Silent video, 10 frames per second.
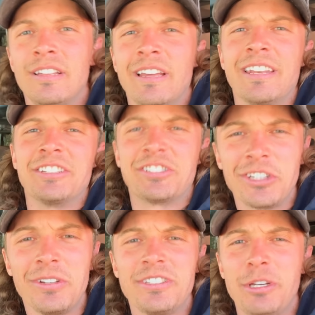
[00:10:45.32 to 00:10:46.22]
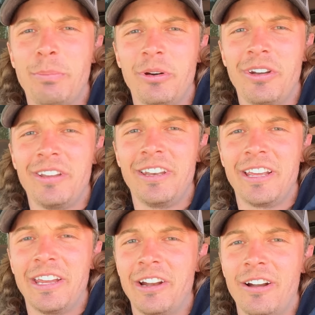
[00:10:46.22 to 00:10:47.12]
And as soon as you put it into
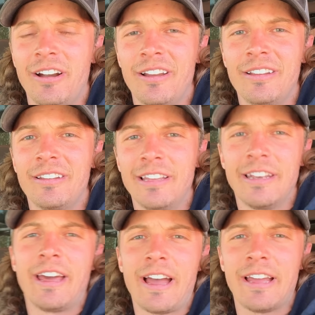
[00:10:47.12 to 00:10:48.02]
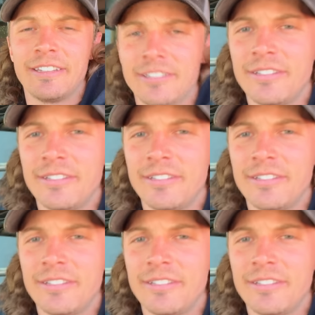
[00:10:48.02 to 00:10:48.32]
gear, it dies